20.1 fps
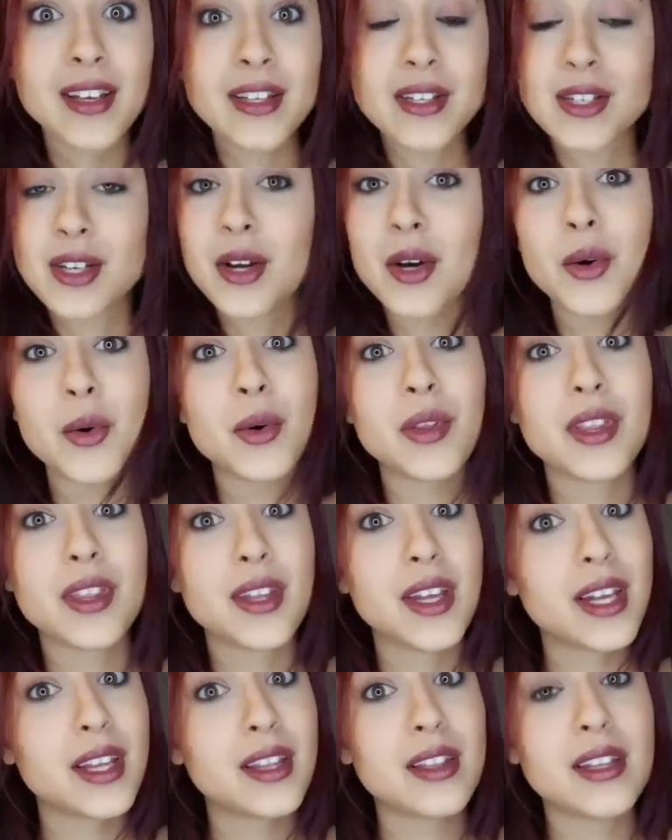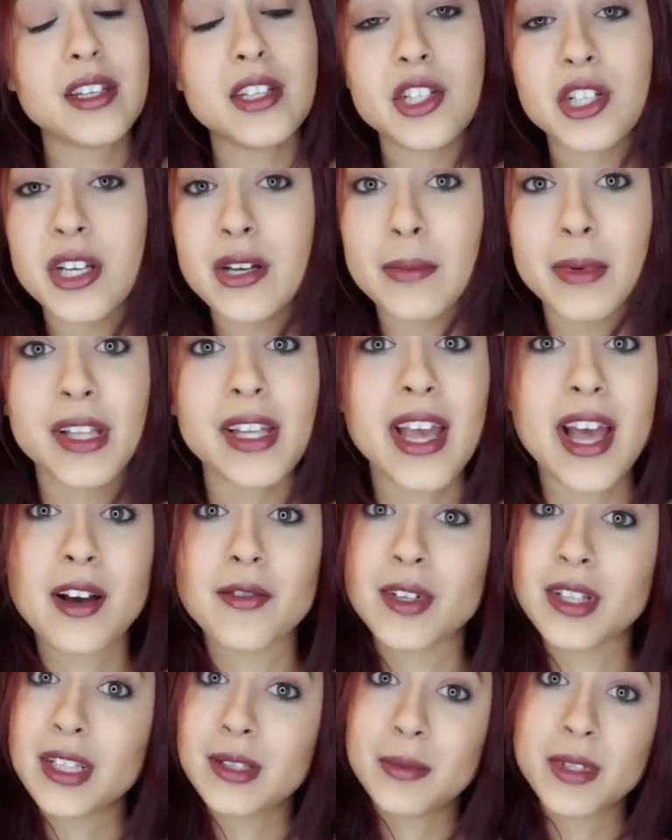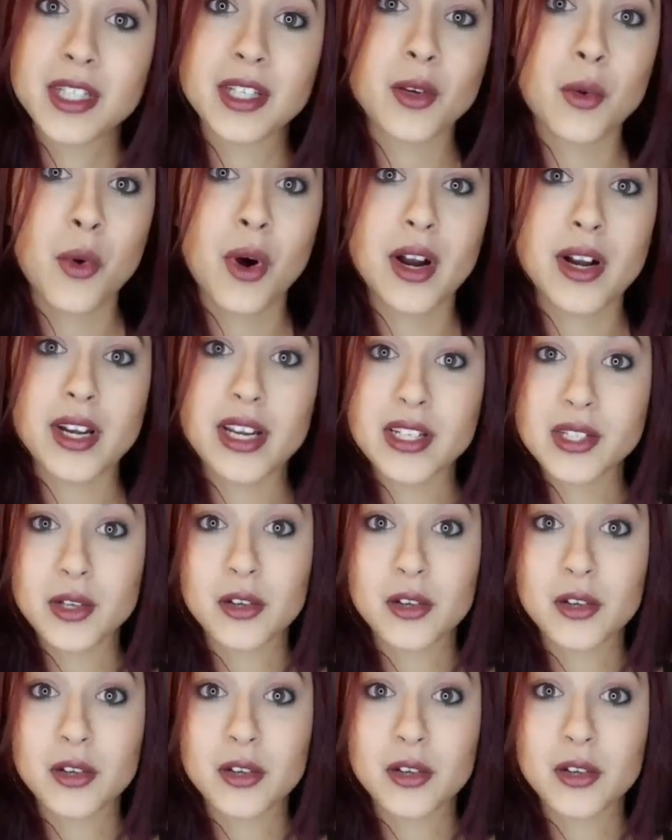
So they legitimately have a limited quantity.